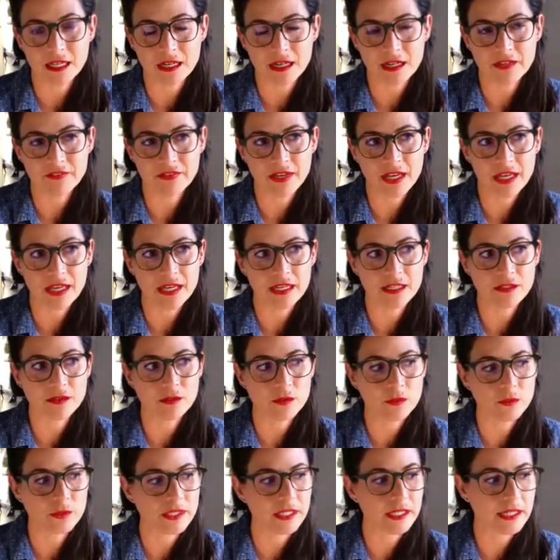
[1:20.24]
I've had
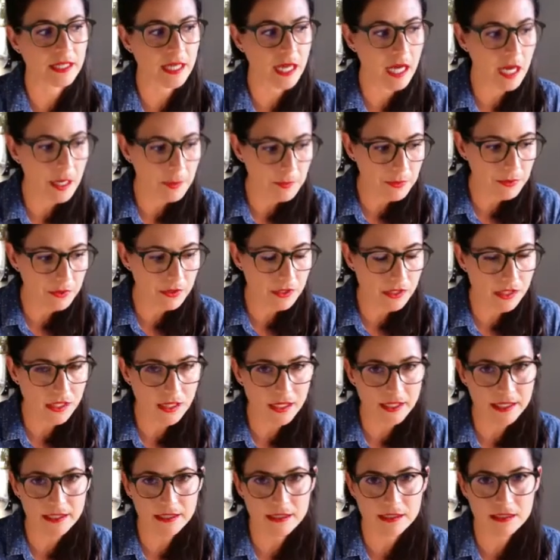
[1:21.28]
only a couple
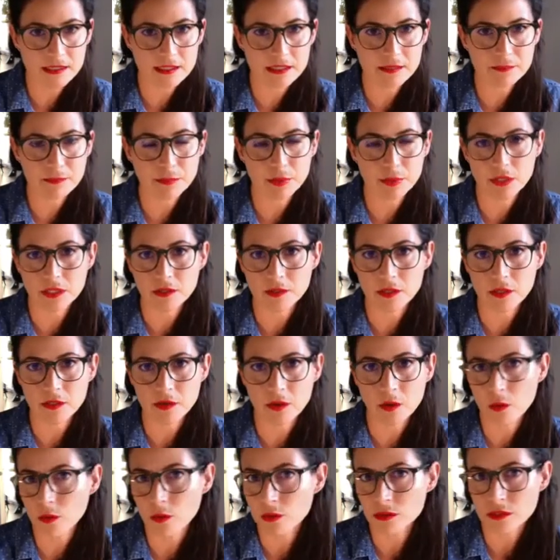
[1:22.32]
clients put
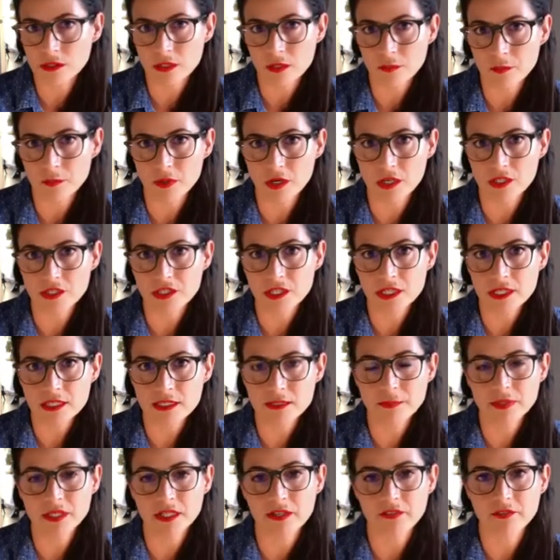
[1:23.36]
holds on projects,
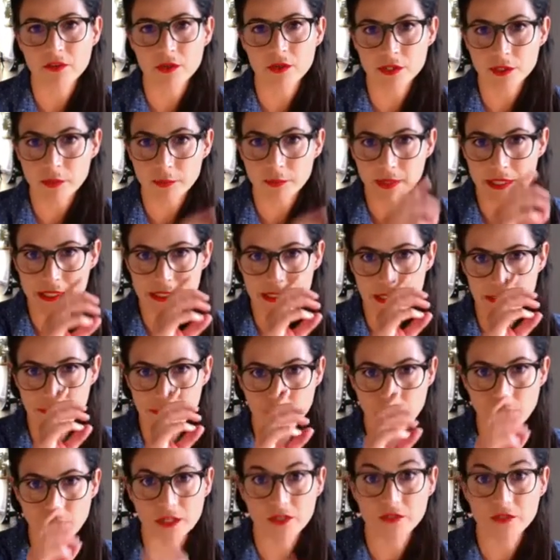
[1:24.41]
but I've also picked up
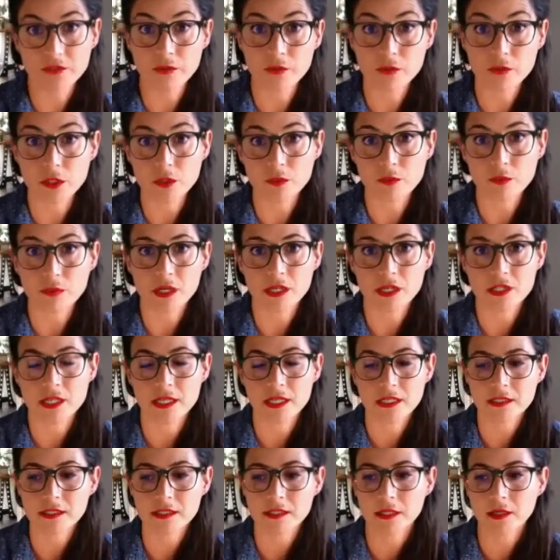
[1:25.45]
quite a few new
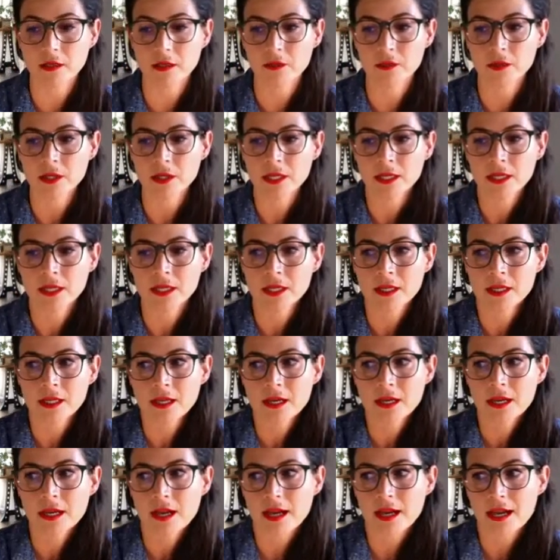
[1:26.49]
projects. So
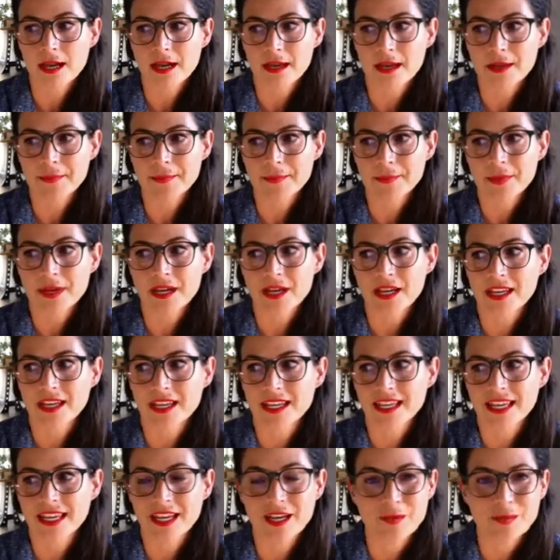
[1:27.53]
I
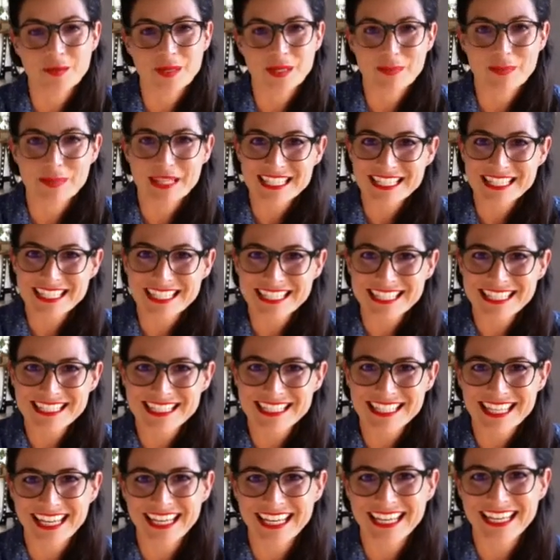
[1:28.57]
count my blessings.
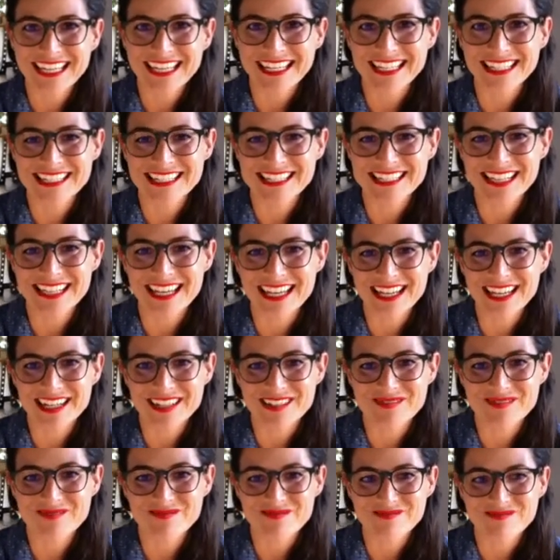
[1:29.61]
And
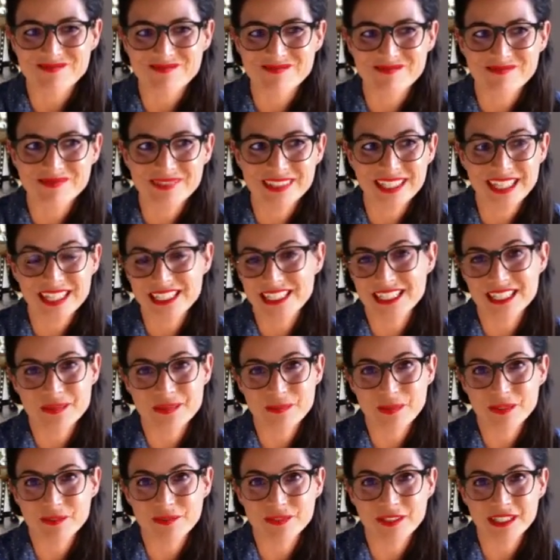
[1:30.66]
yeah, it's just
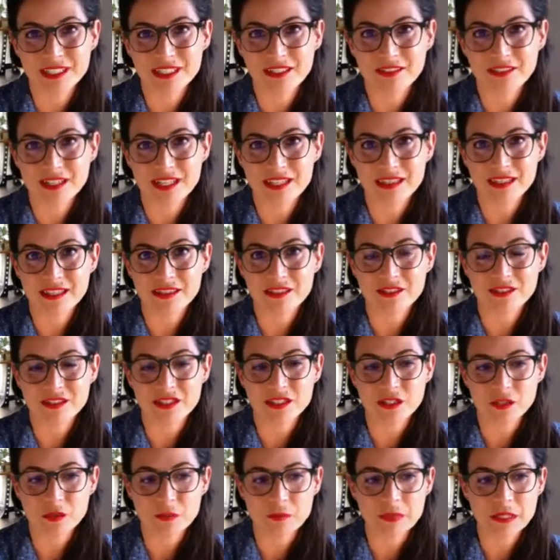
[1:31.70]
been really great that there's
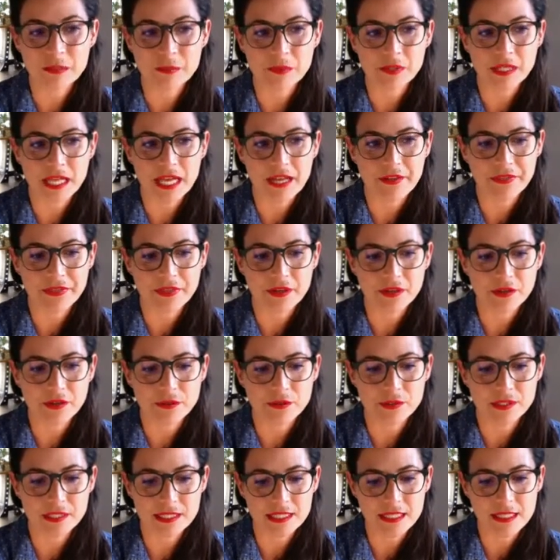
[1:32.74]
still people out there who
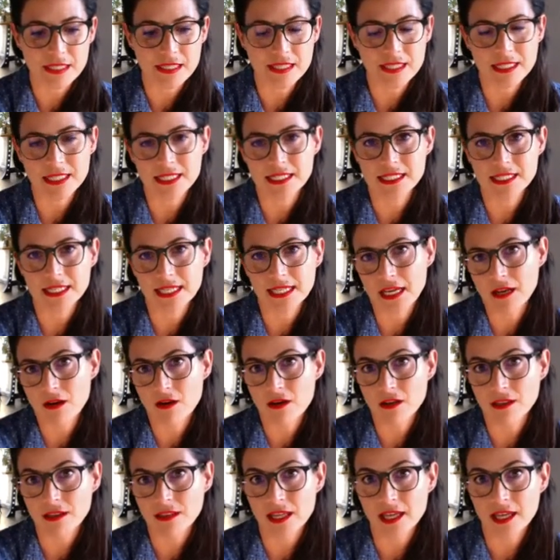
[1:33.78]
see the need to get
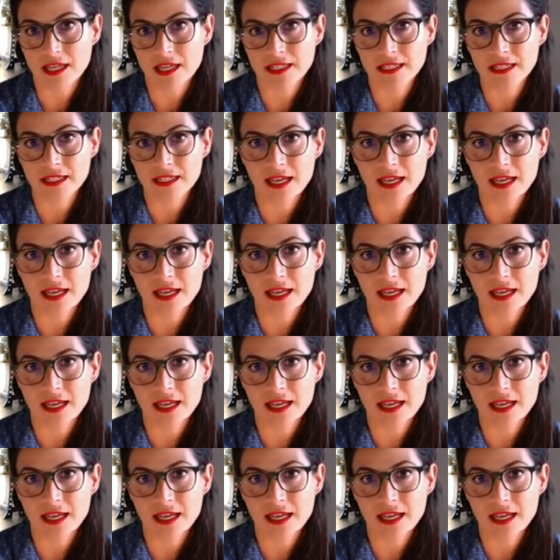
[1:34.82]
online